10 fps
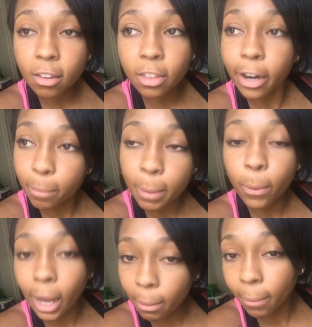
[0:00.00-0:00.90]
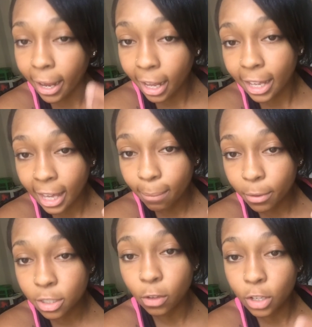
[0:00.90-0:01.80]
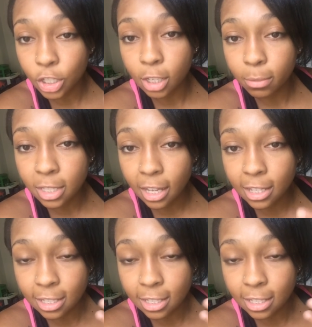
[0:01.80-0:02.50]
there are people coming back on campus, so the gym is